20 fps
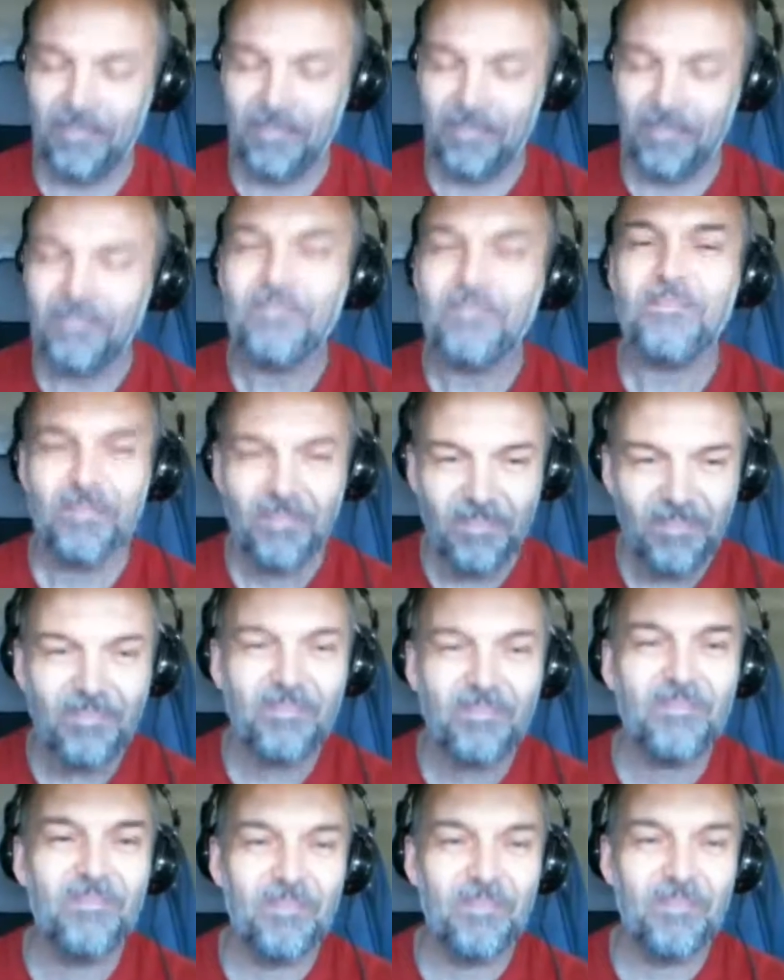the
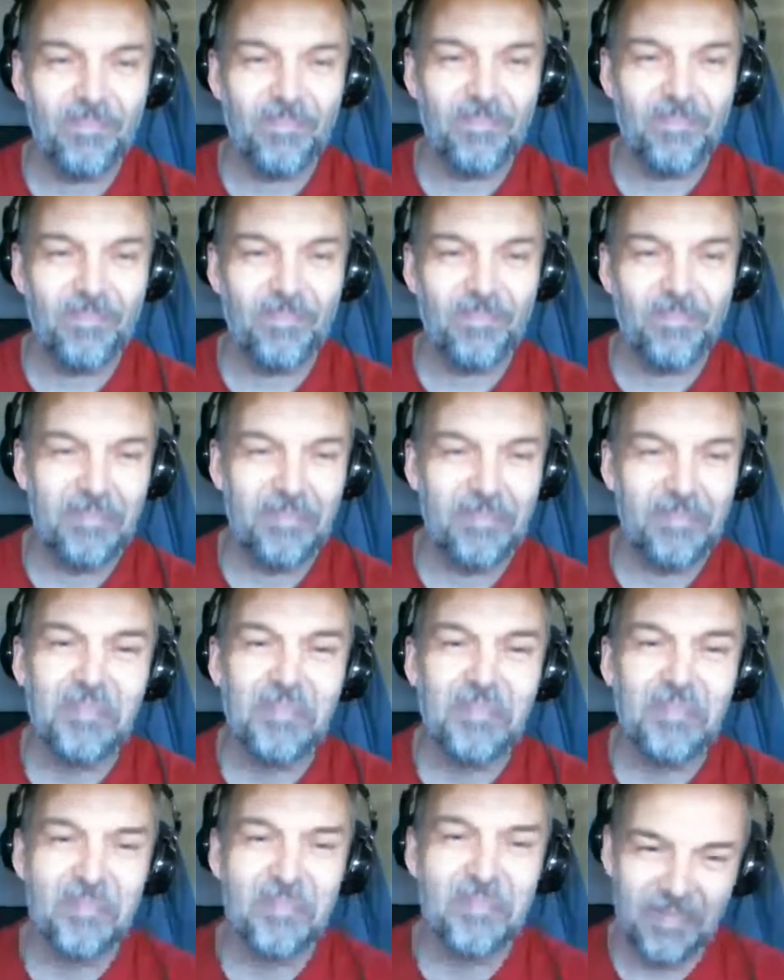baton, but this one
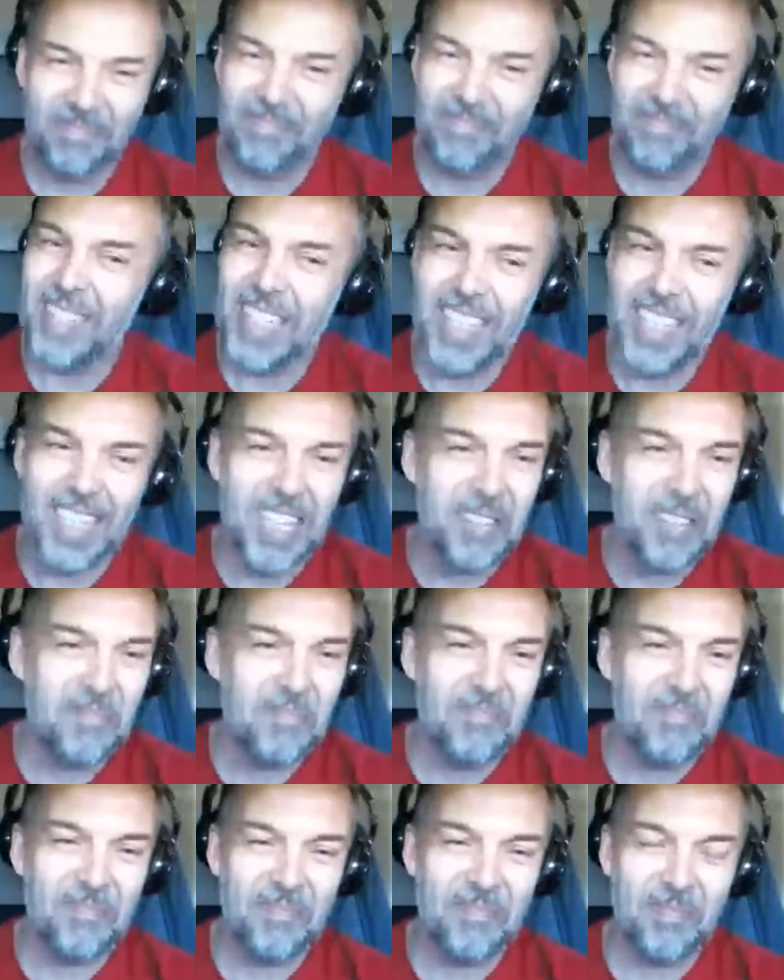has the baton and
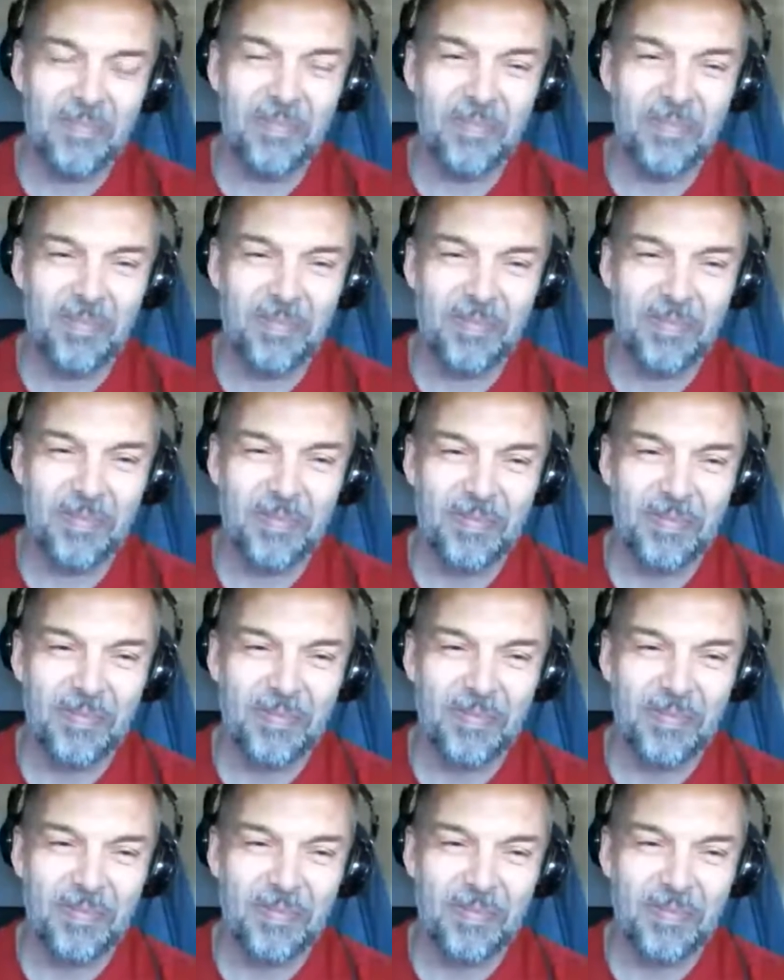the the effect,